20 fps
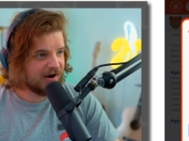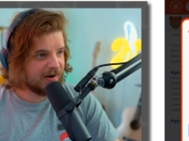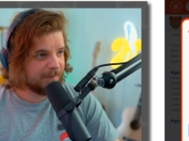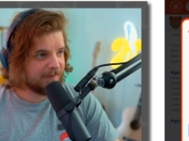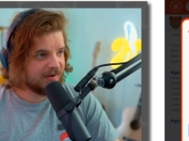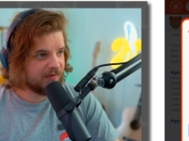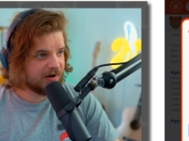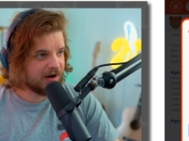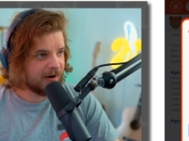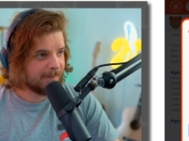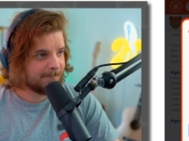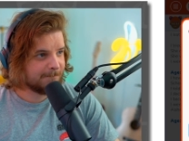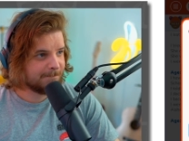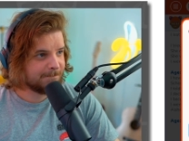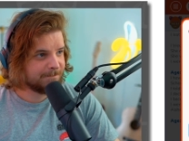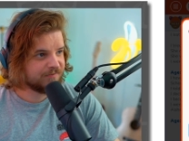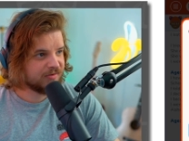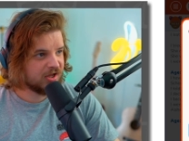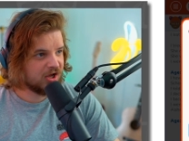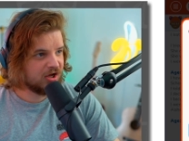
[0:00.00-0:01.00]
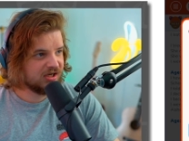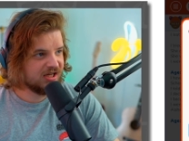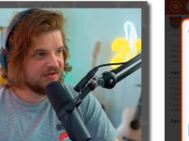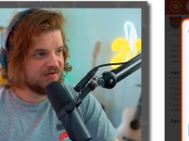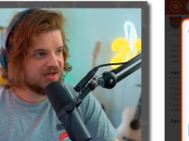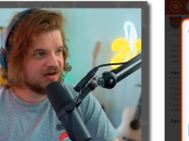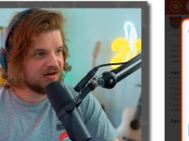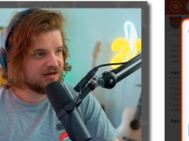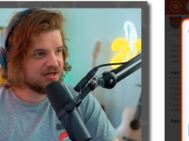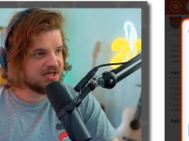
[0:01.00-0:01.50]
All right, here we go.
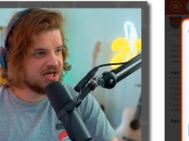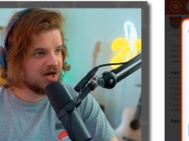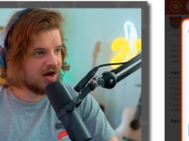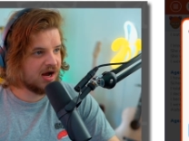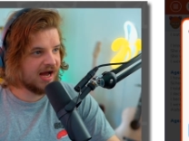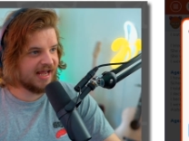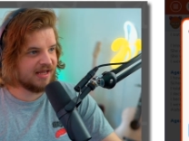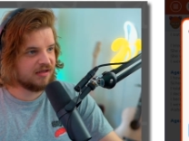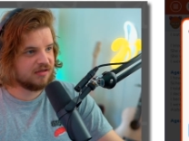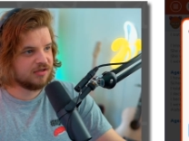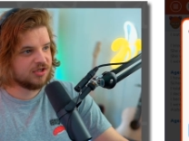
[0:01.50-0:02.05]
Olivia Guy,